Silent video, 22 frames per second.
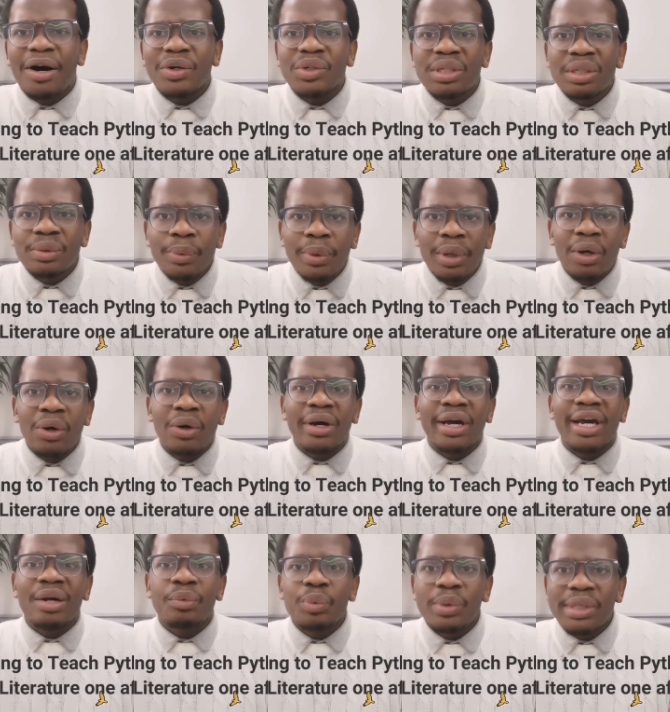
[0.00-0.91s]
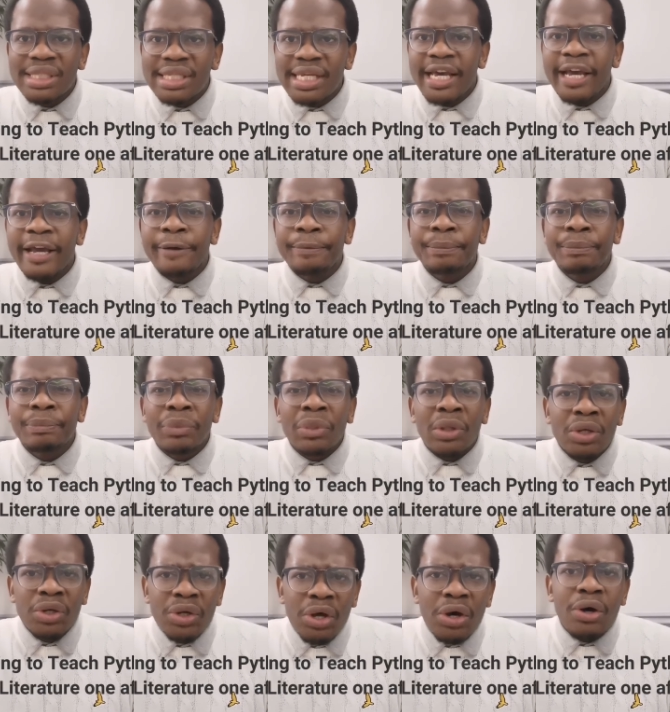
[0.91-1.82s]
out and we look and we say,
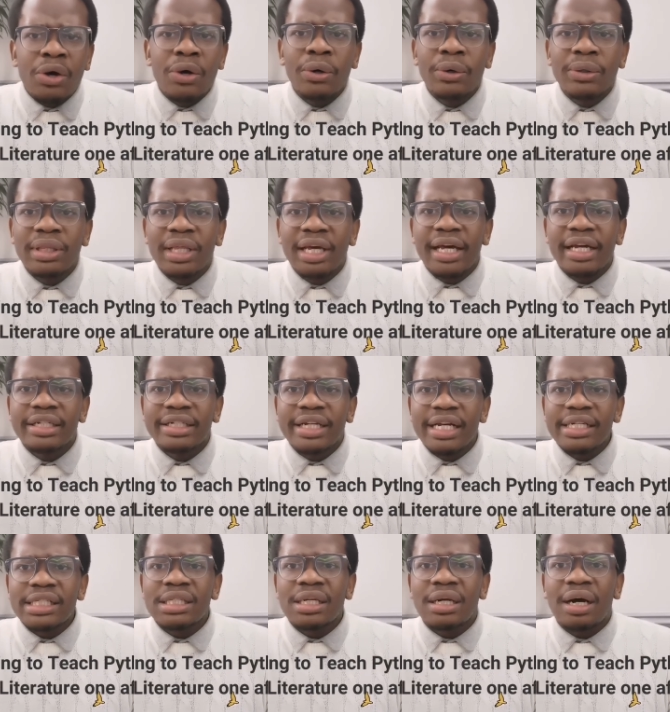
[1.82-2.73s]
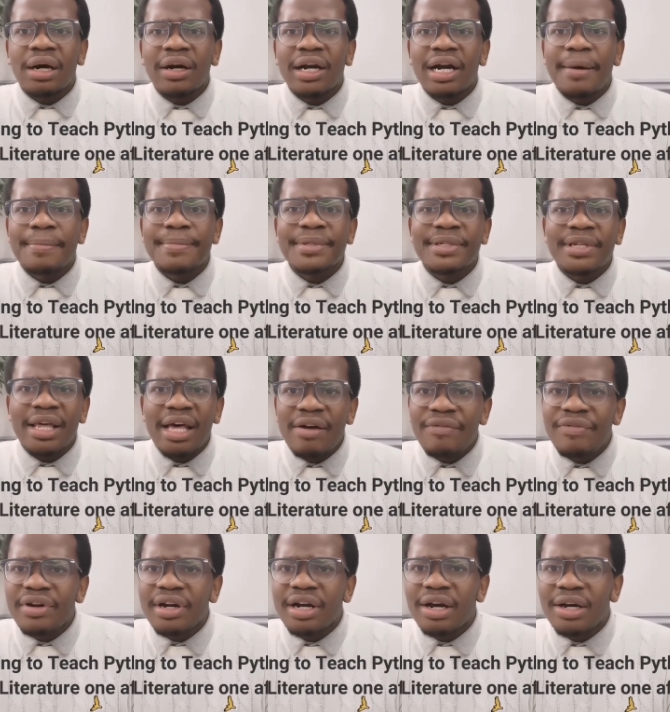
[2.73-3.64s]
no, the educational outcomes in South
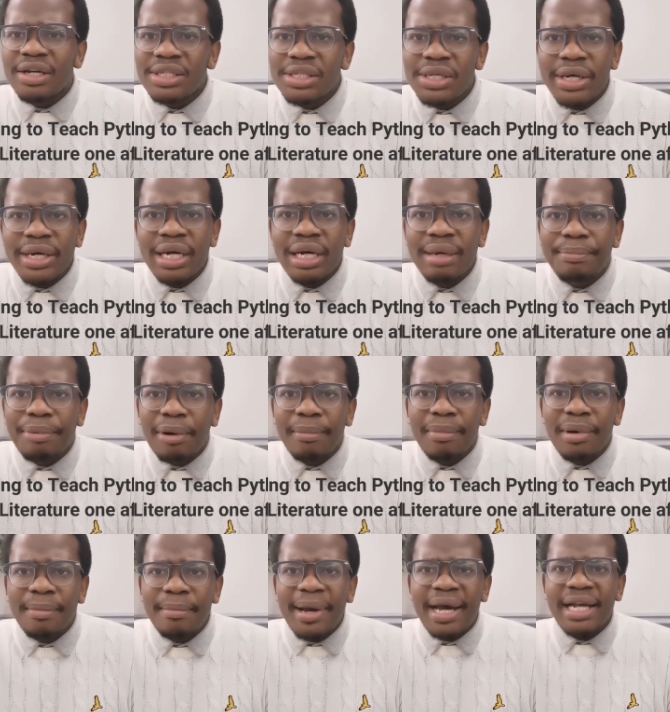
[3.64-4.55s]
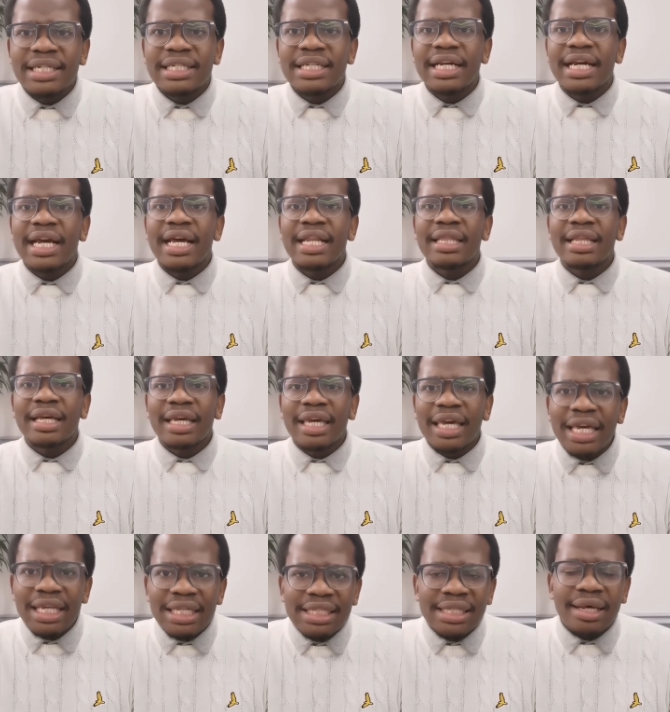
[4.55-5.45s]
Africa are certainly problematic and the
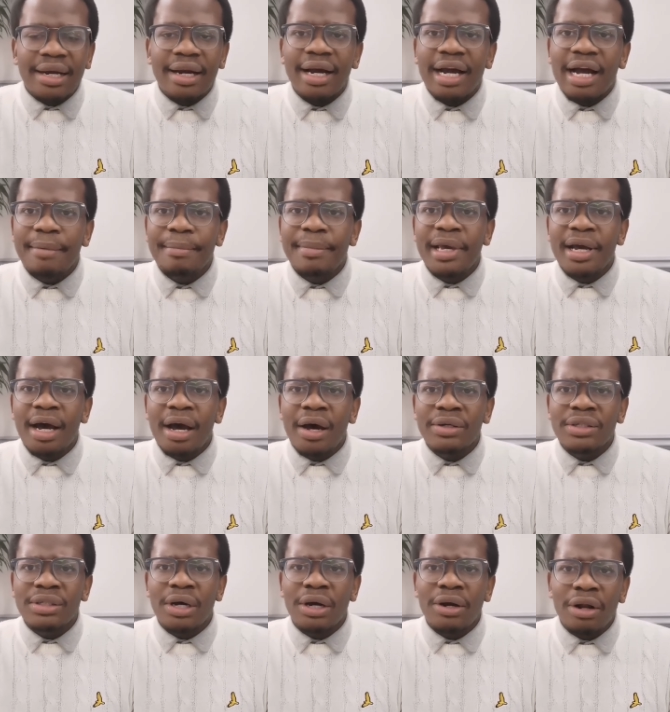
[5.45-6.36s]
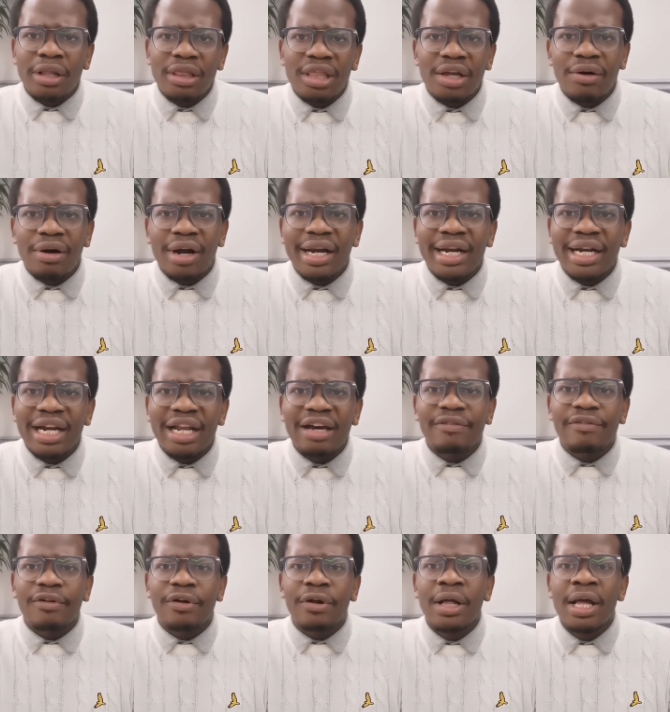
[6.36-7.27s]
kids that are coming out are not the right
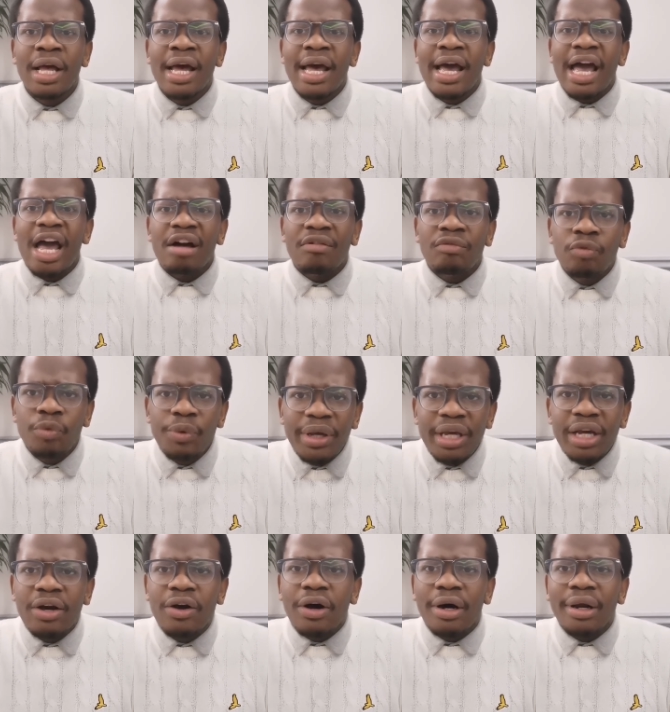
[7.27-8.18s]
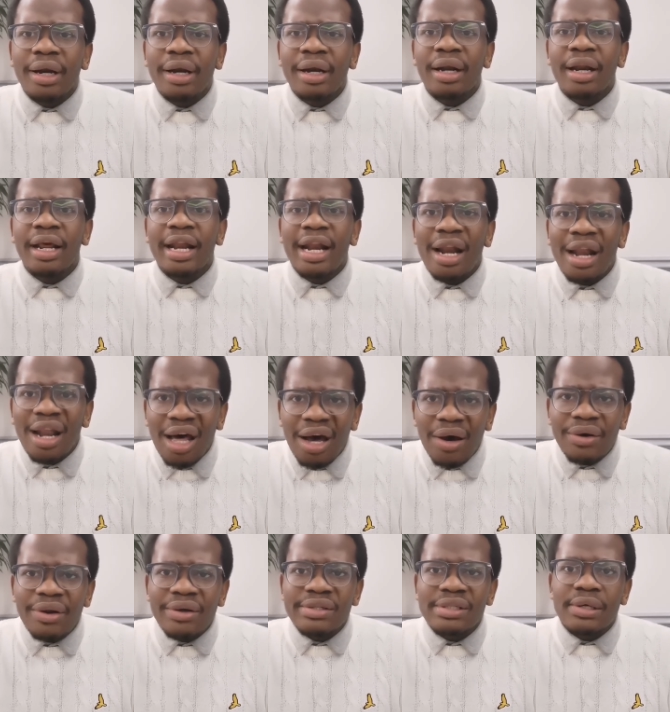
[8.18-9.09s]
level, have we gotten and
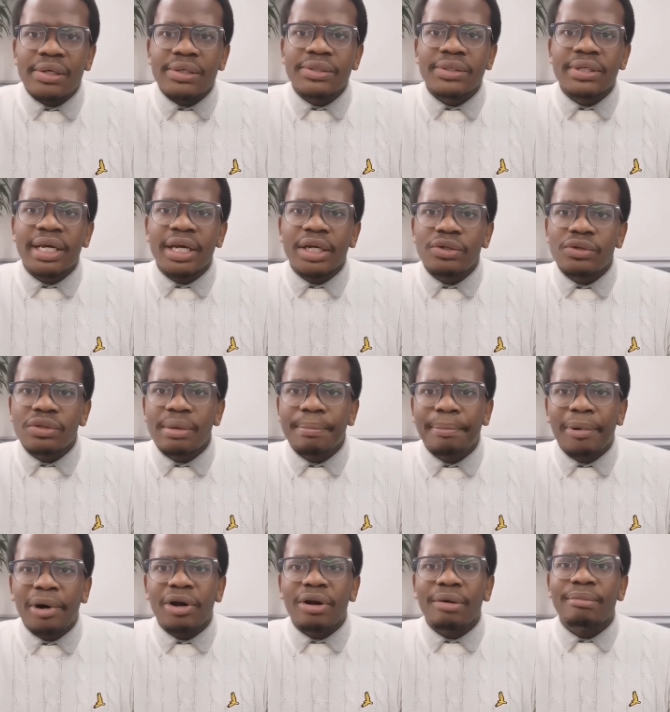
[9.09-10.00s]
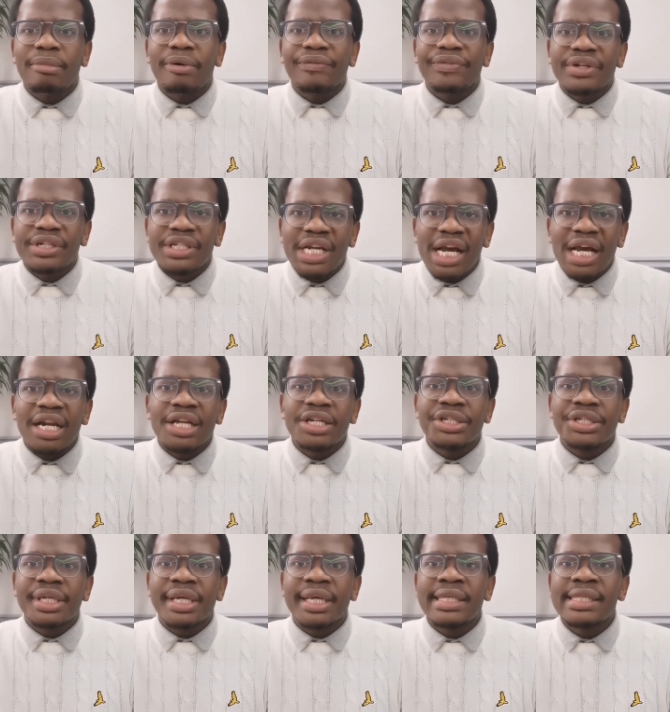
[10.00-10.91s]
allowed ourselves to get to the bottom of the
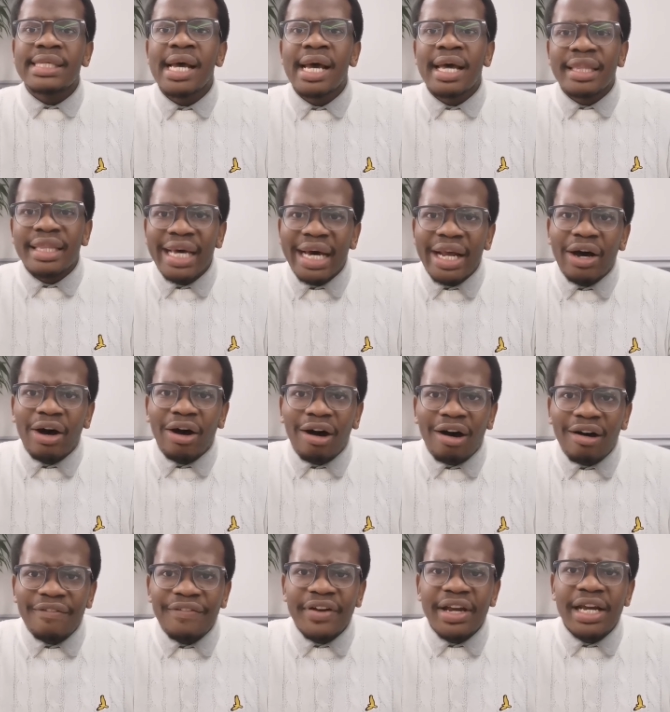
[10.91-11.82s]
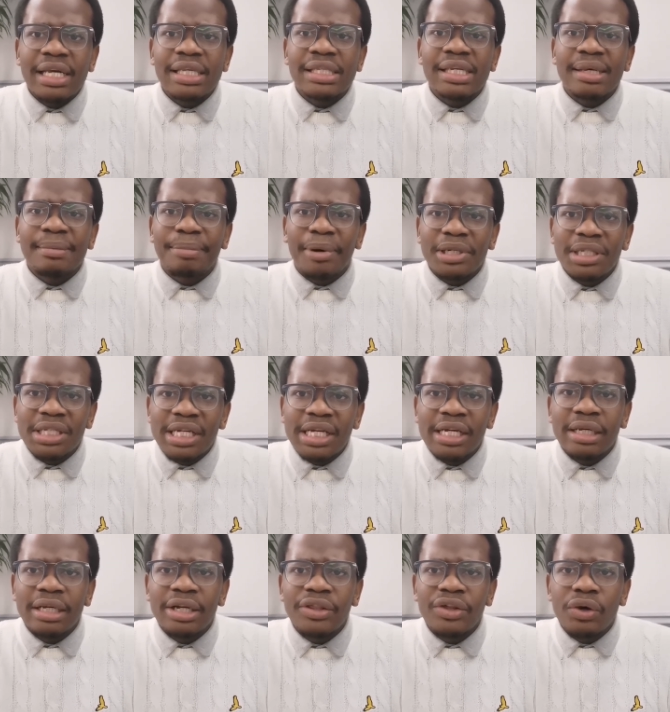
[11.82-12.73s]
challenges that are facing
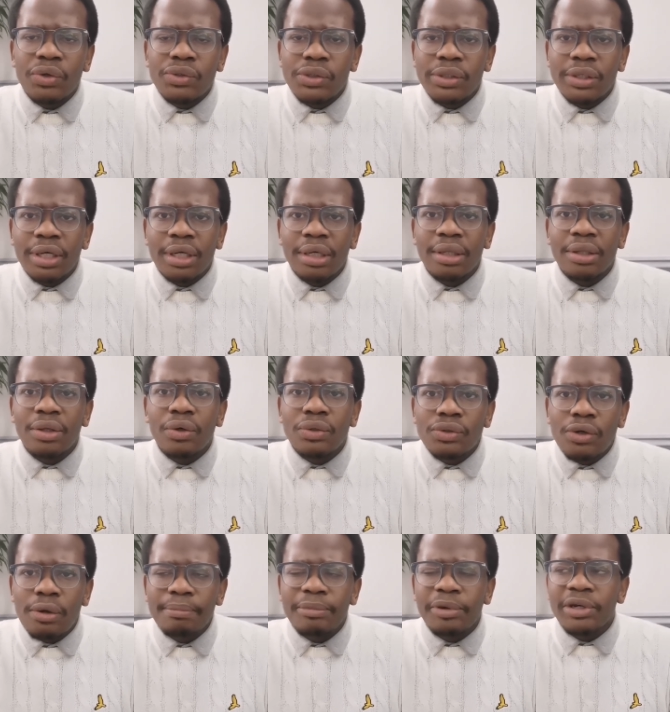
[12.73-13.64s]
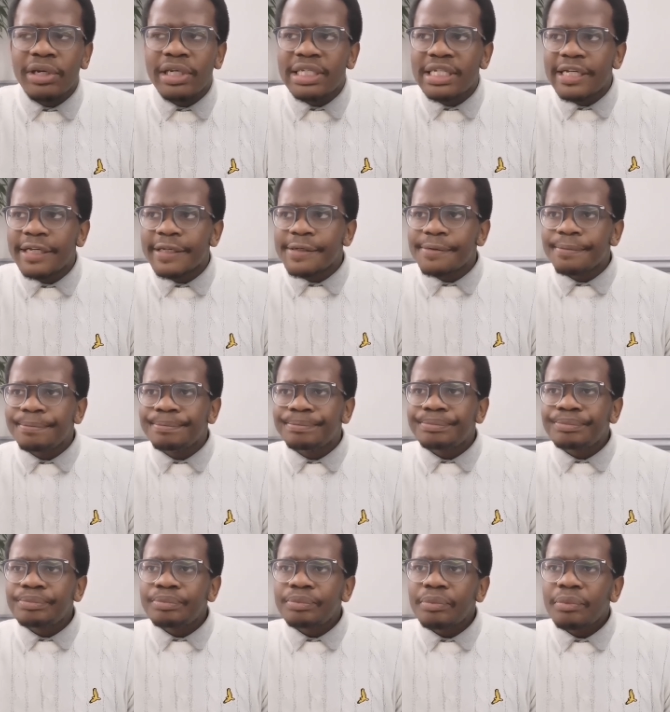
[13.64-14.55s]
particularly those communities?
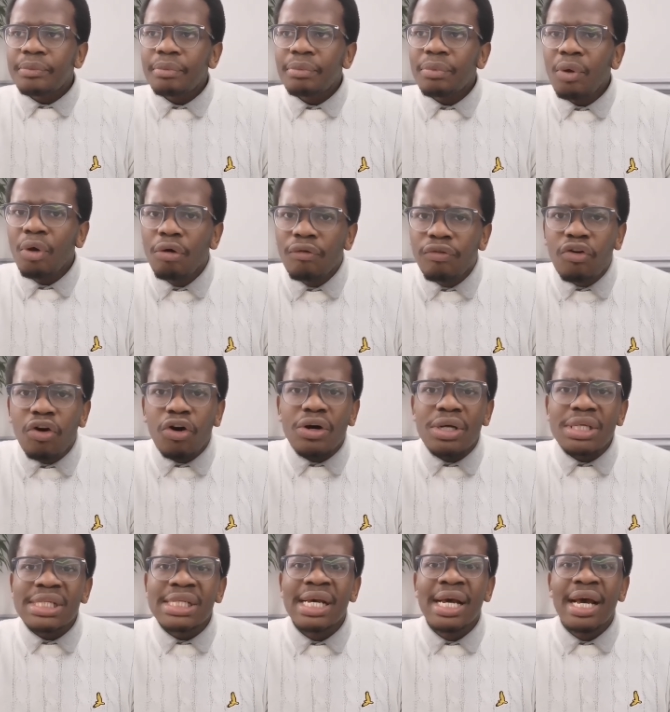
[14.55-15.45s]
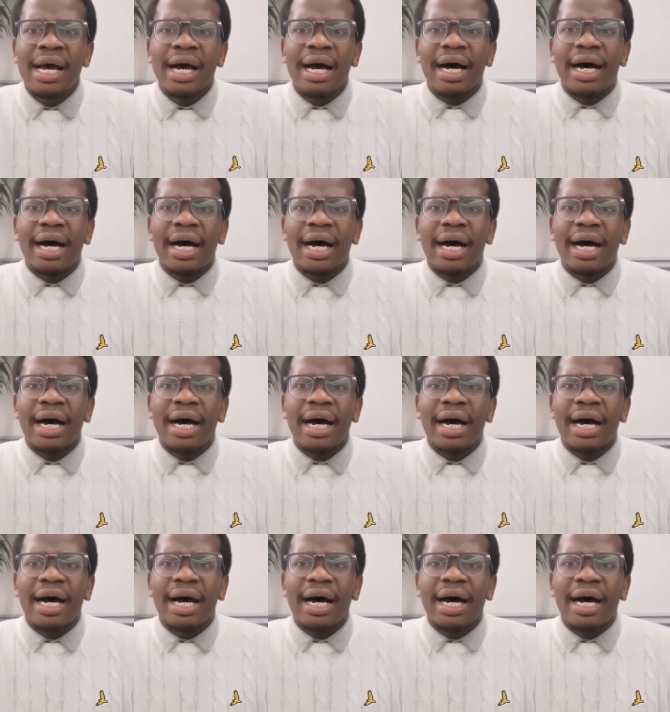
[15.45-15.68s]
Of course,